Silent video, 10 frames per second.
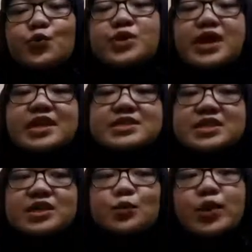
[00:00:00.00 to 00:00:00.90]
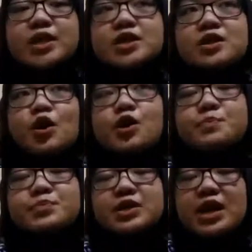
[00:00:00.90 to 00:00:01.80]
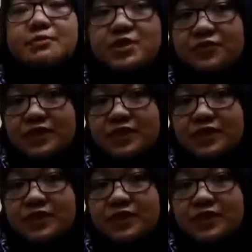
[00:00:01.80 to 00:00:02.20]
We can see when the Captain